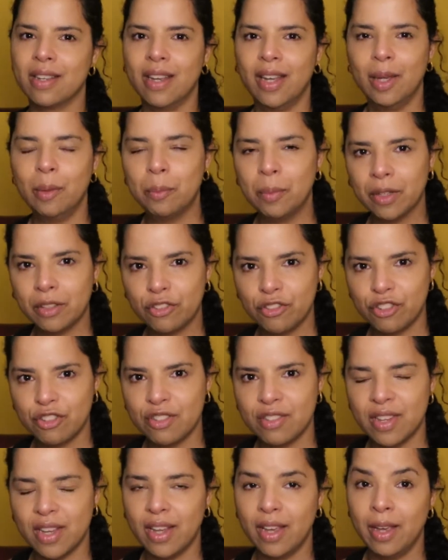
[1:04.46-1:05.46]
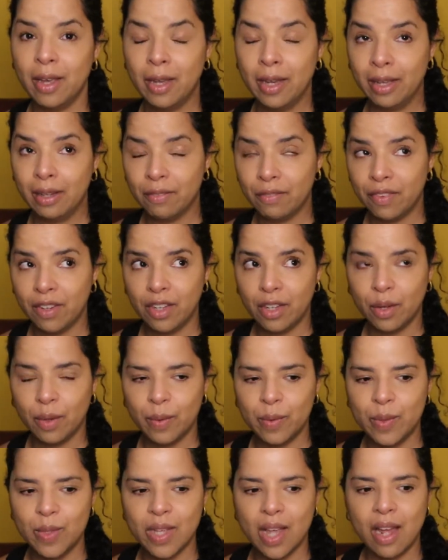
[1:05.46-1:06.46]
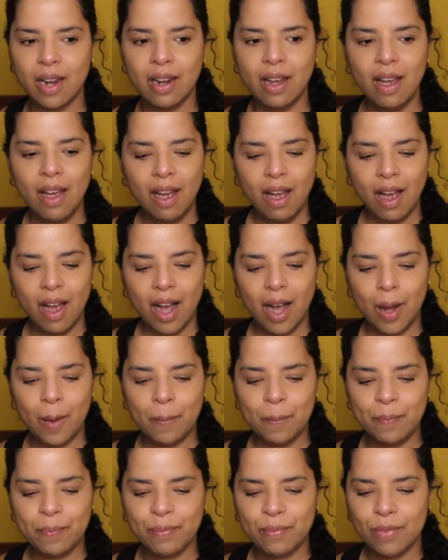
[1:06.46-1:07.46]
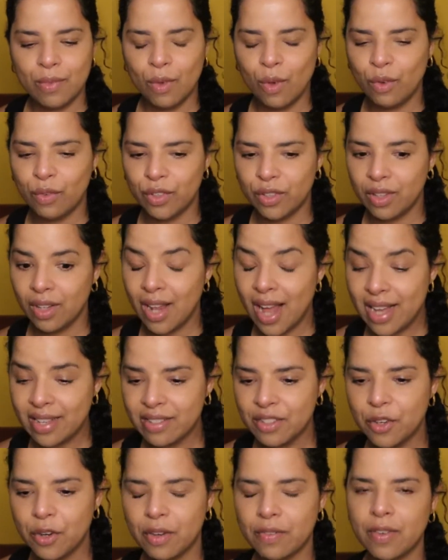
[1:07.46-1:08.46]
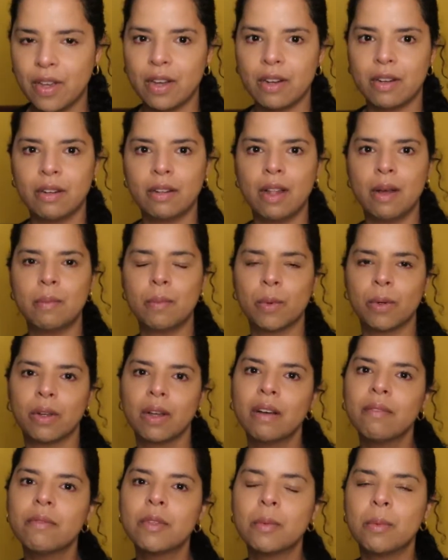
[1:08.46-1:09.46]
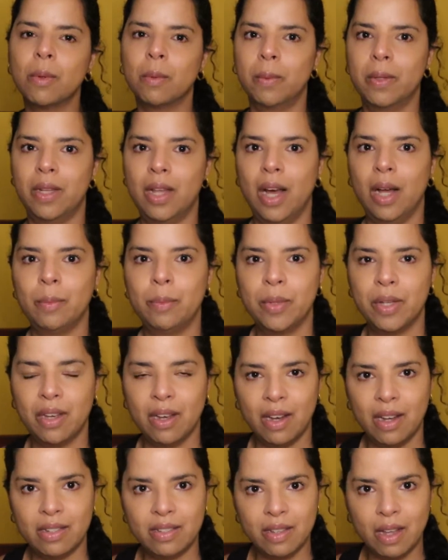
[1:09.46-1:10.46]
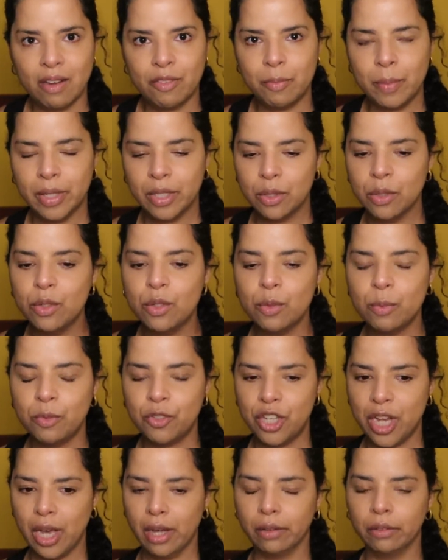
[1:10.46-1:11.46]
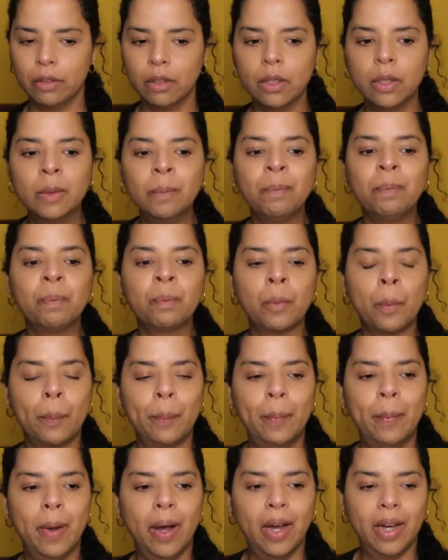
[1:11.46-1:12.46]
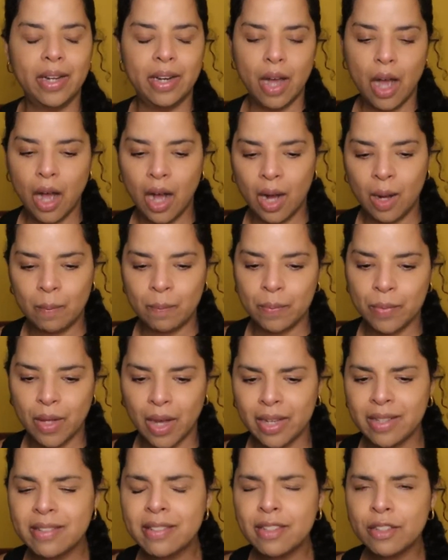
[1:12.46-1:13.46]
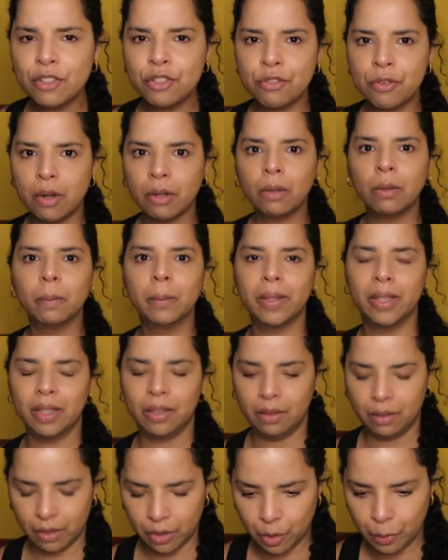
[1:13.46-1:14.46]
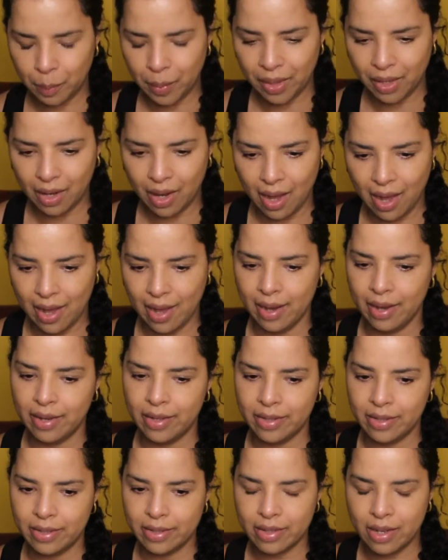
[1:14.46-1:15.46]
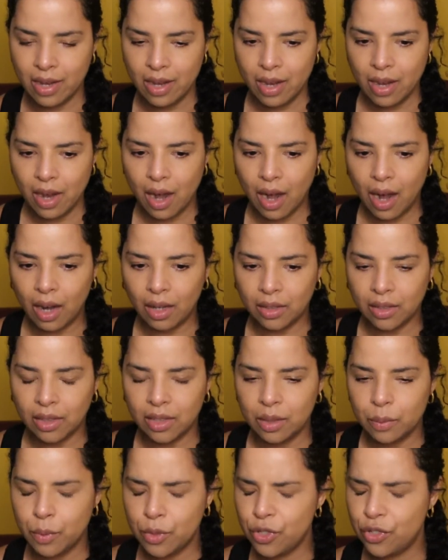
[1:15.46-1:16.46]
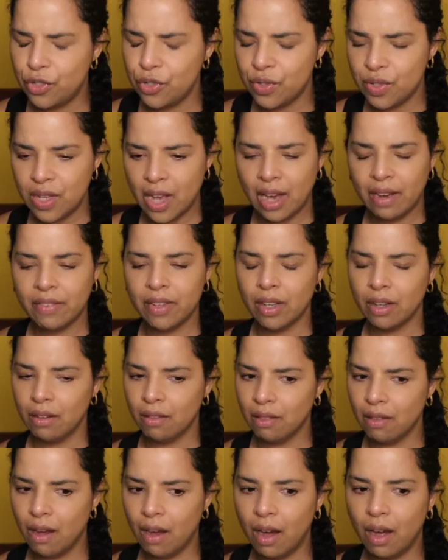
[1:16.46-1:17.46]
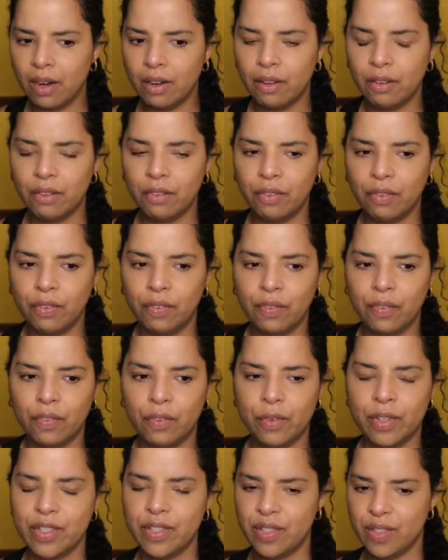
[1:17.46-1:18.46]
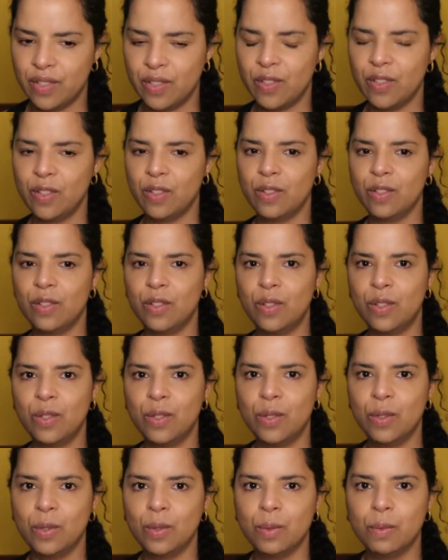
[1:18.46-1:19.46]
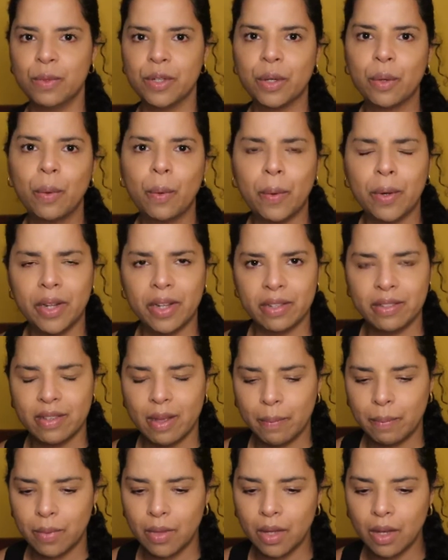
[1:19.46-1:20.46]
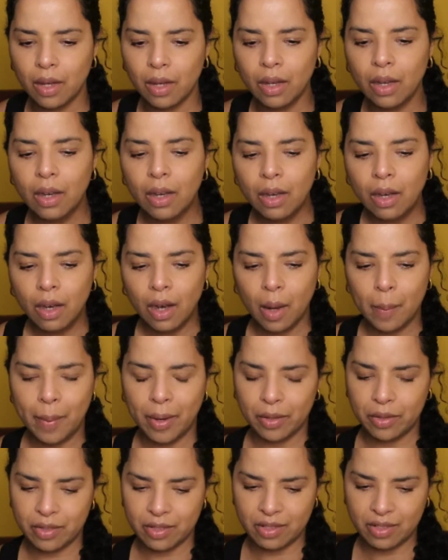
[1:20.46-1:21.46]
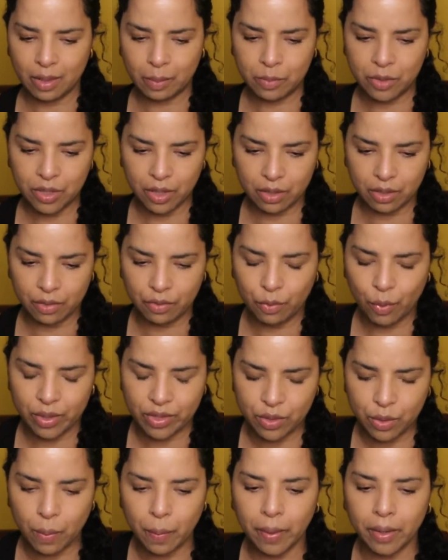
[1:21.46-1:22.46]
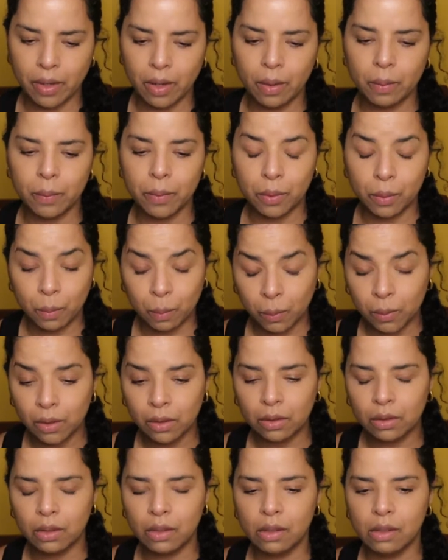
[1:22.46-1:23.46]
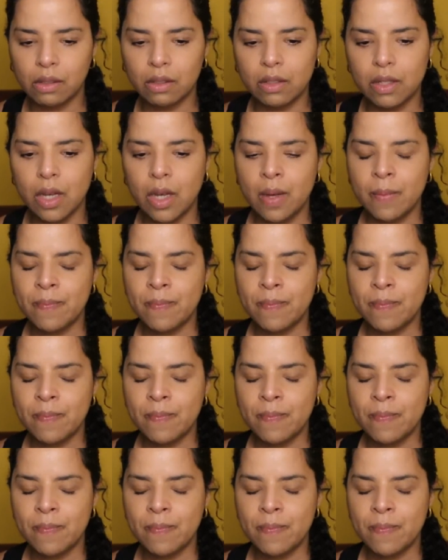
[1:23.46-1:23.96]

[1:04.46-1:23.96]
I hate pictures, I hate videos. And um, over the last year, I've gotten a lot more comfortable with that because of my YouTube channel. But um, I still struggle with it a little bit. And I was just having a lot of resistance to recording something about the subject of what's going on with the world